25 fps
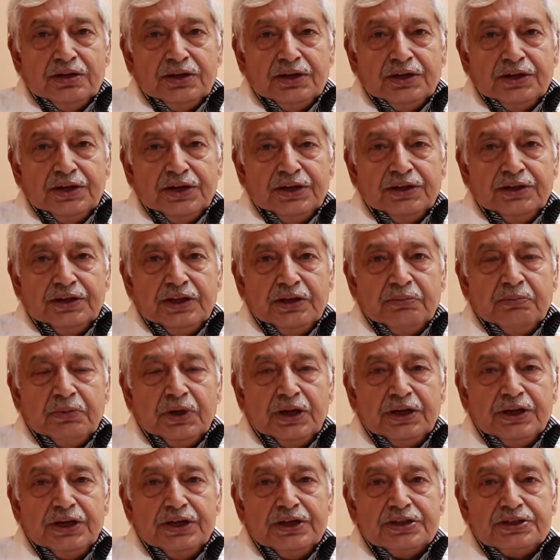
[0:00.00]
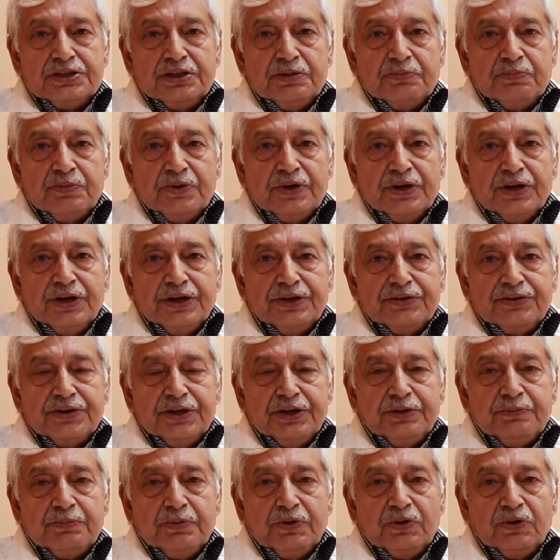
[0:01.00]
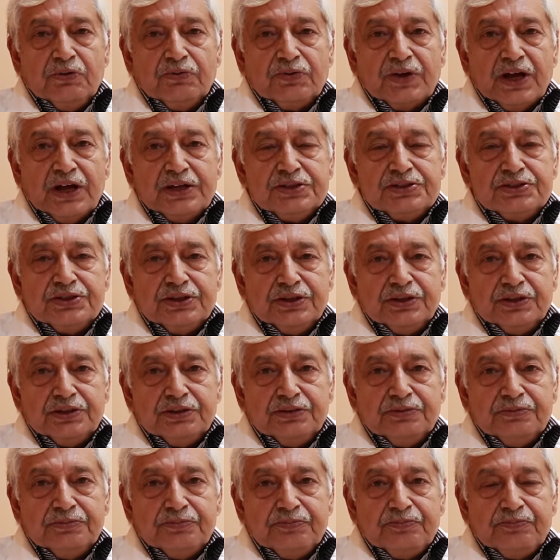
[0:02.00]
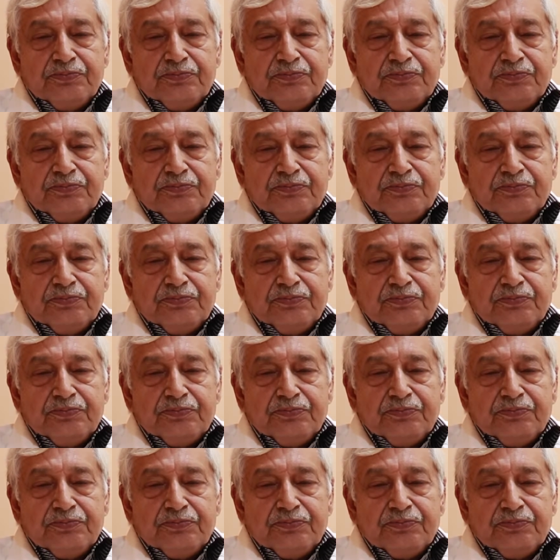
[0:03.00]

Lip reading: In the multidisciplinary treatment of cancer,